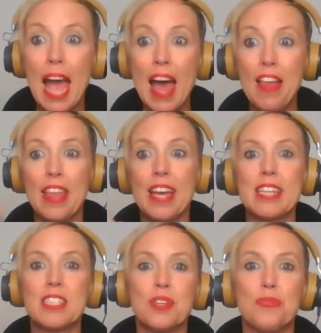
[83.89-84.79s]
And the
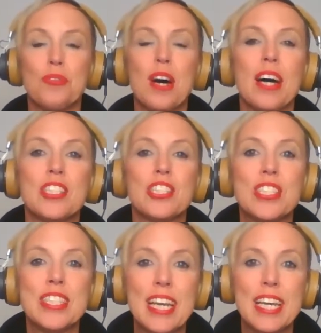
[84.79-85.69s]
guest of
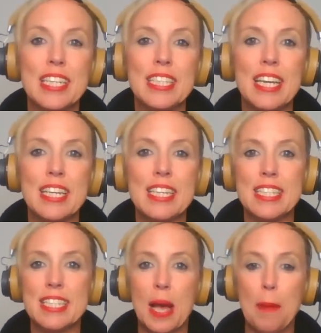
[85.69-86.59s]
today
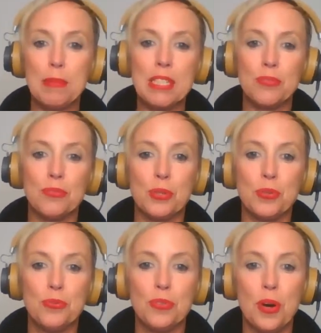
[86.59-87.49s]
is Piet
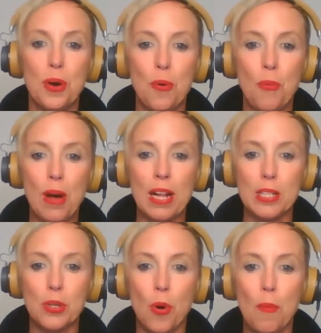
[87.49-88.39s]
Verhoeve.
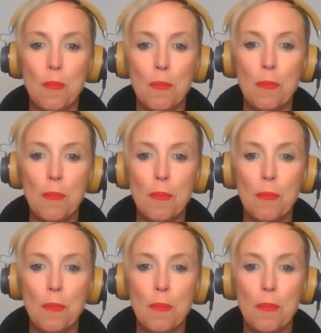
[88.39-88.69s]
Welcome,